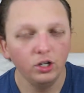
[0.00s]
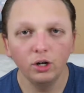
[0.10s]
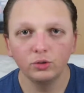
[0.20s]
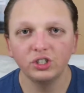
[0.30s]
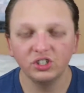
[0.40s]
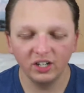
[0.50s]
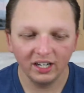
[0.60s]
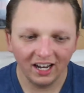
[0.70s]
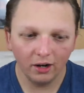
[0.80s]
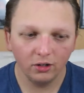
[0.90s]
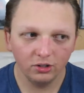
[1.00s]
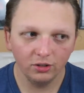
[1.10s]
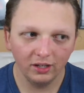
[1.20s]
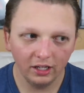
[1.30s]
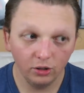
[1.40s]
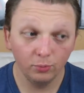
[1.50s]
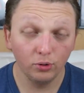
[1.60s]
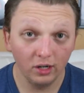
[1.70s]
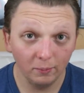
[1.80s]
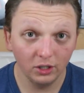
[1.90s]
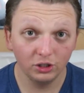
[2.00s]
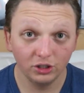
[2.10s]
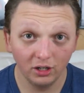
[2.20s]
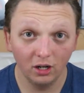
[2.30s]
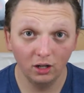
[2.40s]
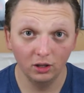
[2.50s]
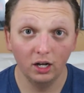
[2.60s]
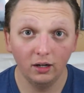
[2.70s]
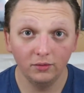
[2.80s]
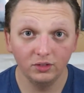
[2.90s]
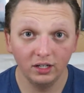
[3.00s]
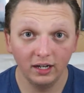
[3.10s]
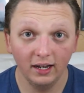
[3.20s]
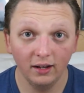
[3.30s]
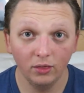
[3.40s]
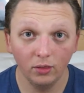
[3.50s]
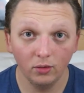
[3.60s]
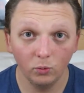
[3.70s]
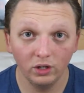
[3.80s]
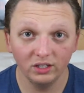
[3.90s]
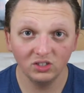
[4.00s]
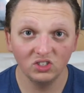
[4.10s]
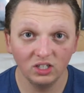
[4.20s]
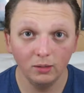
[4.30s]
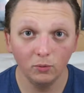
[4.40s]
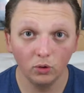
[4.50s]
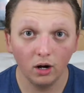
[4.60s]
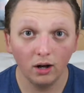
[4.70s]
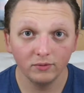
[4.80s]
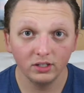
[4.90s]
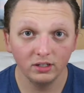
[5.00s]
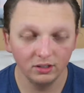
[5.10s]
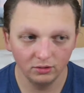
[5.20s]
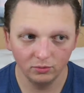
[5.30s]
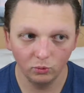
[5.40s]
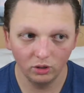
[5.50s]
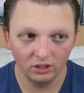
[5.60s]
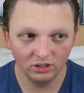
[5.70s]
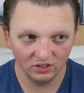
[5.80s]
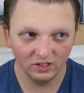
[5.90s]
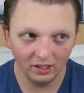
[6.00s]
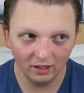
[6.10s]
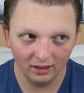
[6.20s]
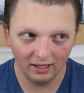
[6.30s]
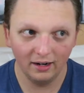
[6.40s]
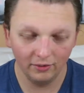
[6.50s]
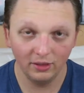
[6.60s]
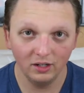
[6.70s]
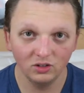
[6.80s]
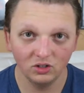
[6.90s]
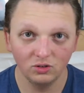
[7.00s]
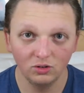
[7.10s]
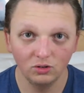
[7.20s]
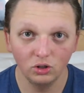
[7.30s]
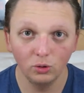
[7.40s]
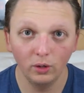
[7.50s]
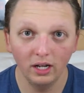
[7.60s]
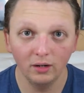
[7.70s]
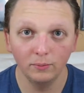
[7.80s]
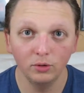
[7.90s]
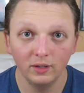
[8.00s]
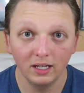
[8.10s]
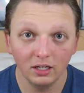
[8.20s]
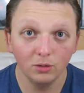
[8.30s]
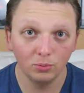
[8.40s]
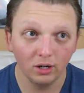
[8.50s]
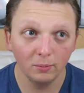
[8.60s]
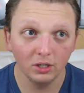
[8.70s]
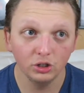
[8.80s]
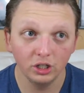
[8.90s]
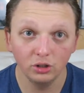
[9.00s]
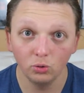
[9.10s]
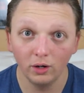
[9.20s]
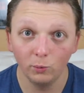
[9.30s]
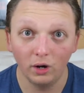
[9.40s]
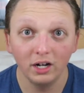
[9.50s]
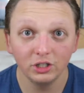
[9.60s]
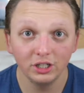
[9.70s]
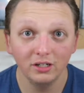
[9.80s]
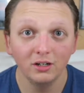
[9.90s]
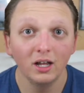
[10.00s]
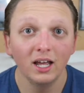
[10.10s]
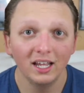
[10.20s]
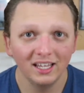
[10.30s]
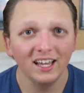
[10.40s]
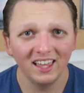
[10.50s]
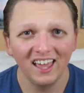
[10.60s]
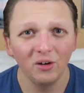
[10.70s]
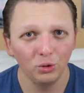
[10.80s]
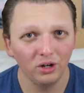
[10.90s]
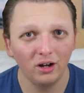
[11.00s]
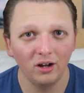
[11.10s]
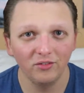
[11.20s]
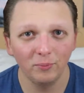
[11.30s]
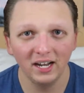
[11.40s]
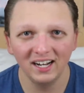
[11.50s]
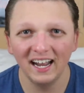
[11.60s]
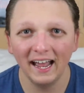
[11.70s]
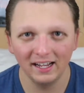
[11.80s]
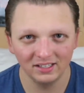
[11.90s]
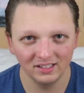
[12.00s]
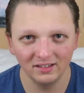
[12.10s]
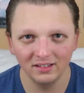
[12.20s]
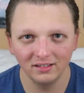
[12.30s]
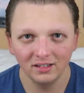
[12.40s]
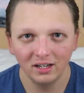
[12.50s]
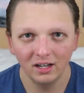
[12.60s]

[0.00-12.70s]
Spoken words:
You know, just a character that you pretty much loved and wanted to see more often and wanted to see a lot of things do in a movie that you pretty much enjoyed watching, get killed off by an accident.